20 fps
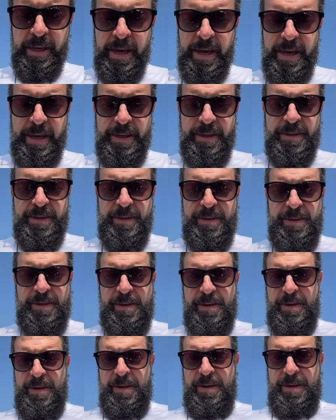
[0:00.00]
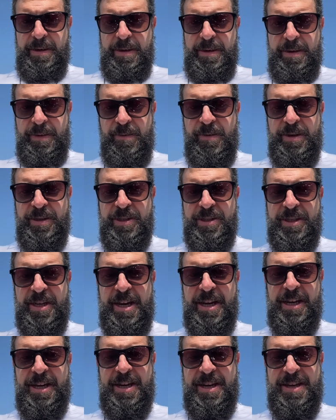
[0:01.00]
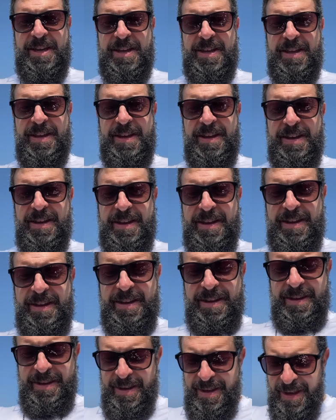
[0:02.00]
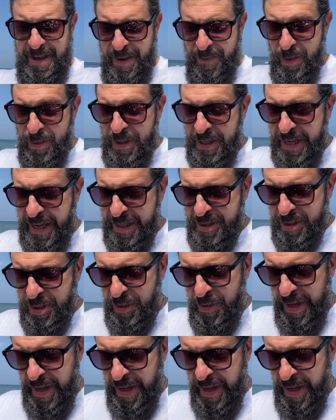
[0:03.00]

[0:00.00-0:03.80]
and one sec, I've only got two